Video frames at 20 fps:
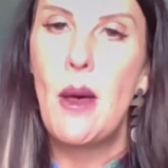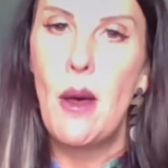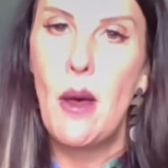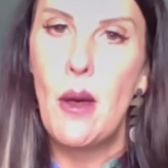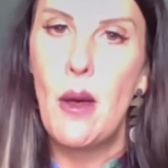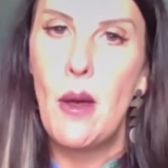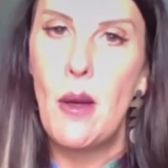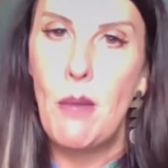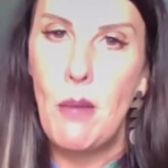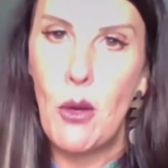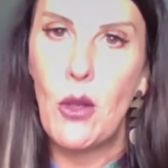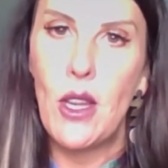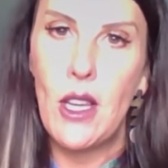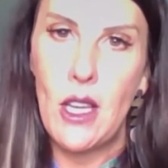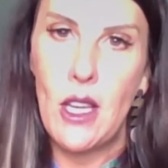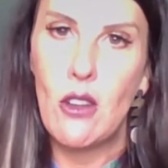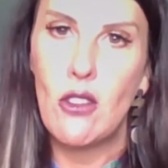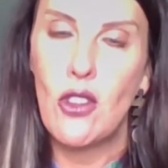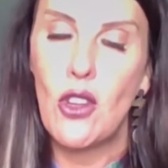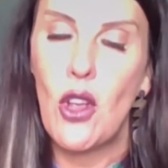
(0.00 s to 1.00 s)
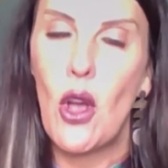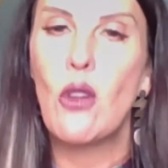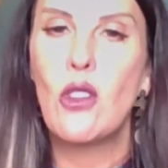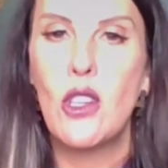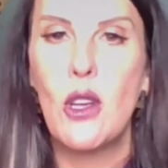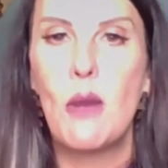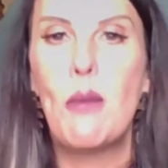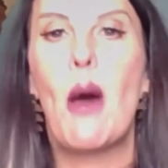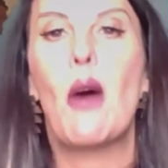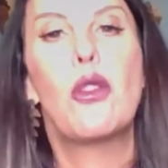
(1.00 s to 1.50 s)
million years ago to
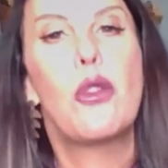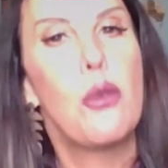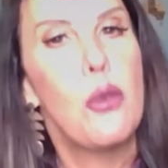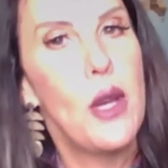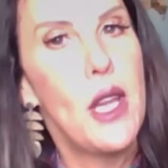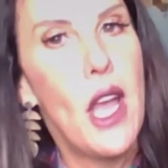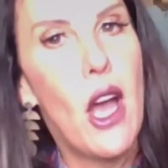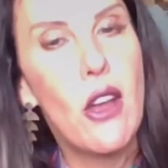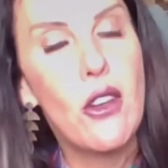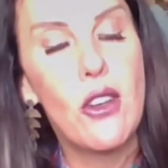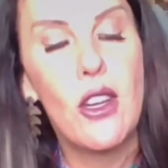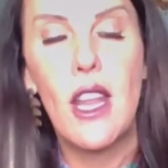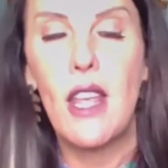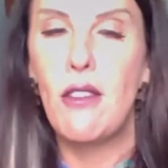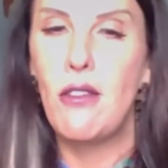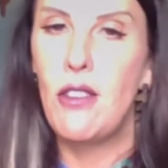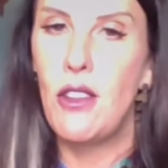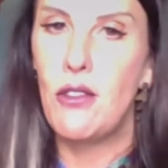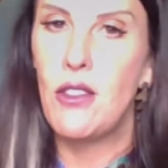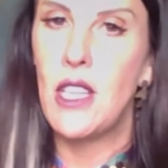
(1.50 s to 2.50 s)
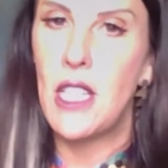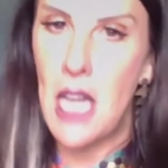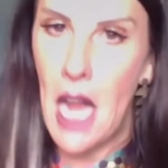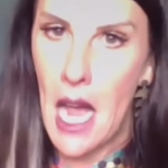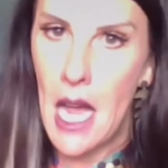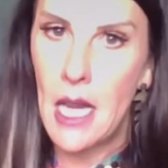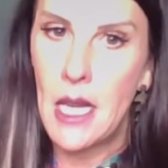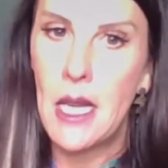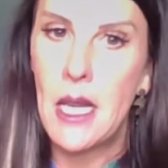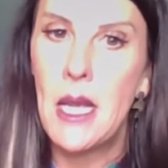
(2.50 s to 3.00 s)
about
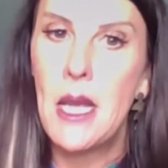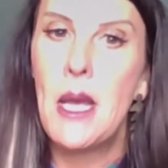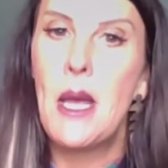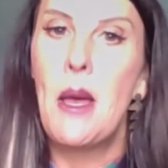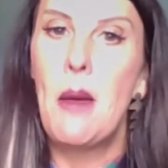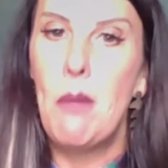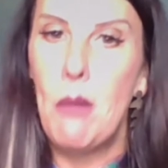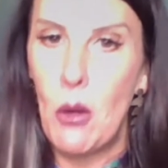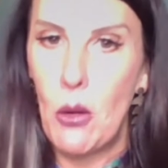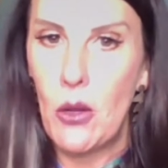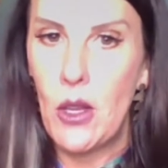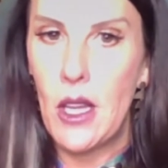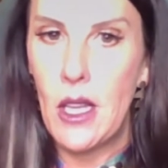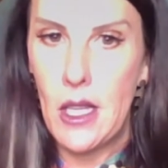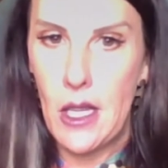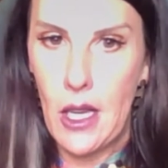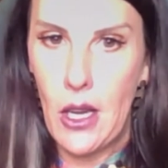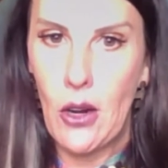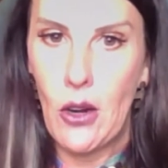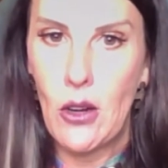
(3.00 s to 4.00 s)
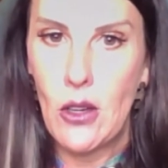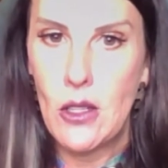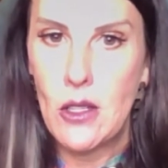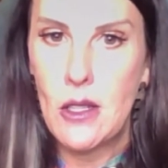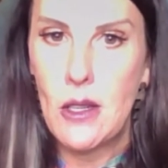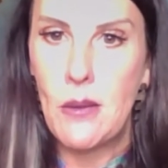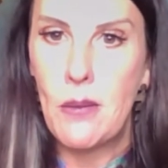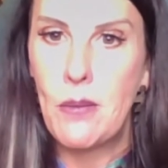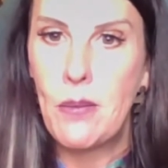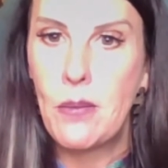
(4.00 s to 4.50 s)
359 million years.
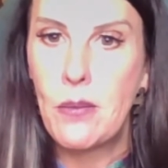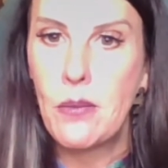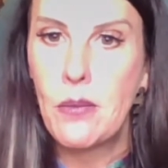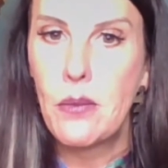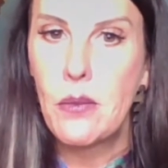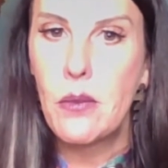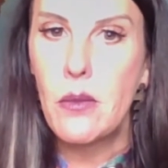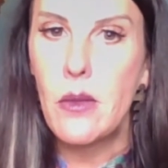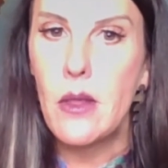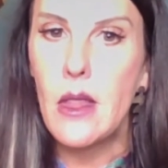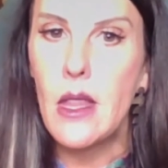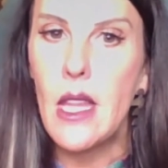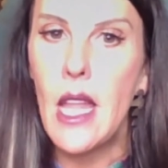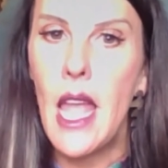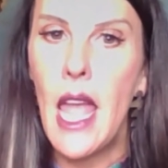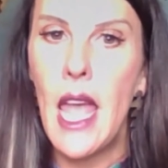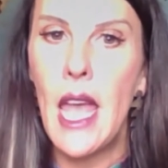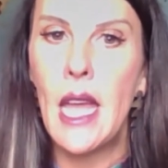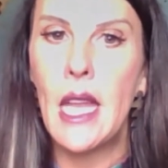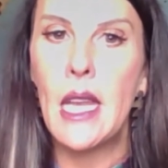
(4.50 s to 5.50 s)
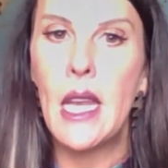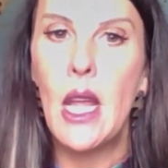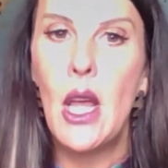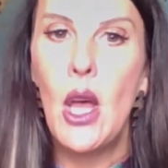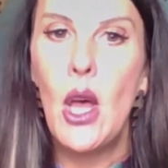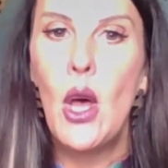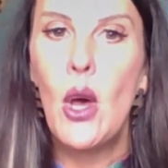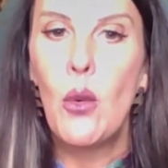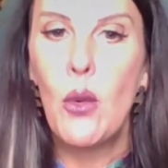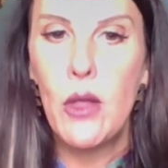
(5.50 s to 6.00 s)
And
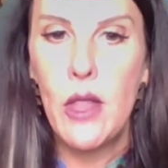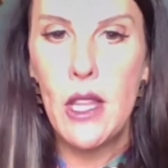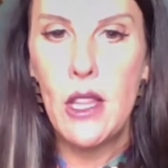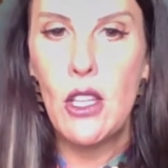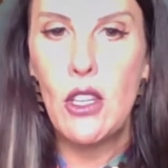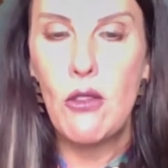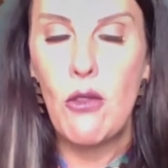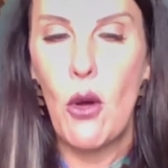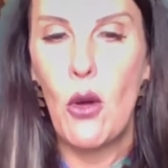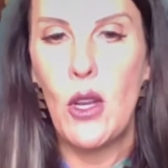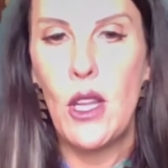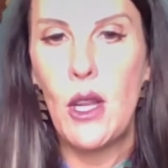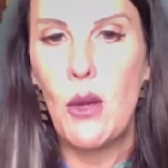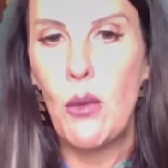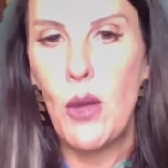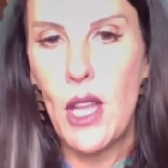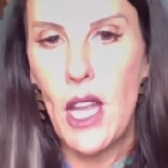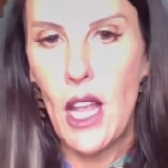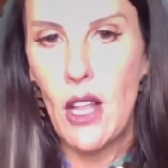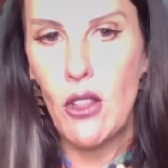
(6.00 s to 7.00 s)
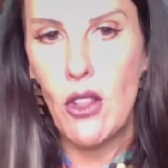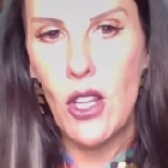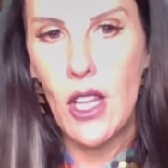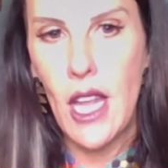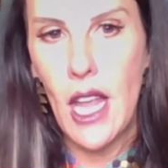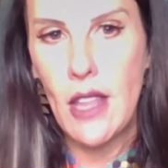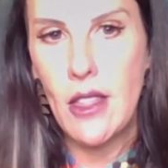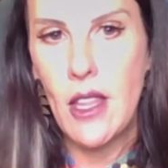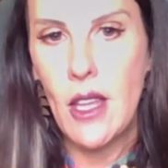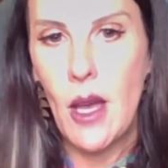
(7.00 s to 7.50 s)
within the Devonian, we can look
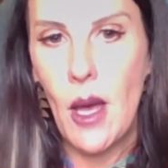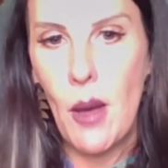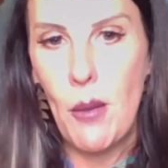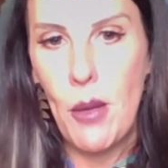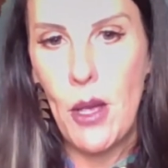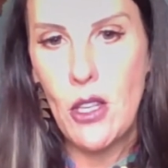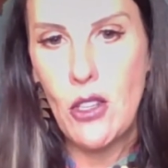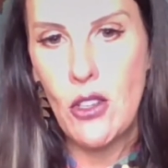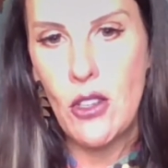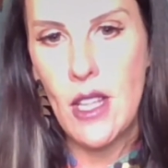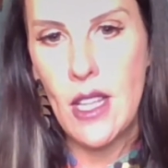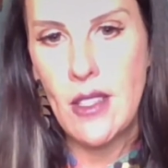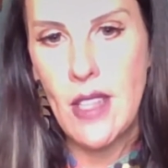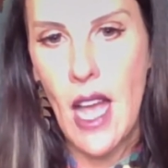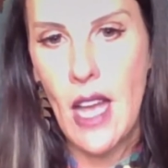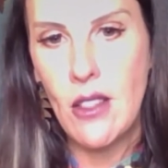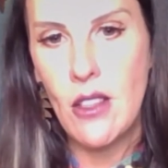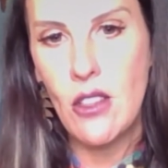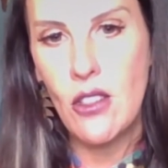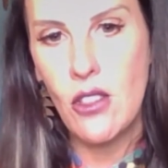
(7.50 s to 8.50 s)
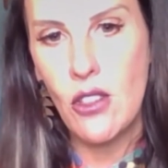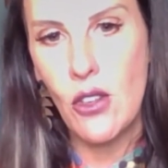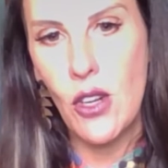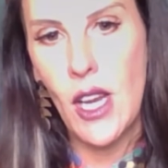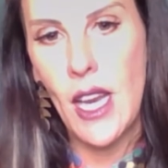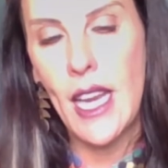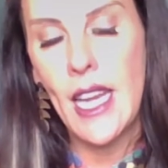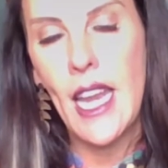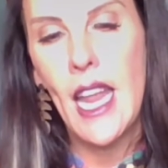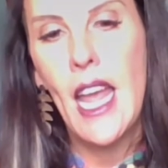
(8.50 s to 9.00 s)
at the picture that's on the screen.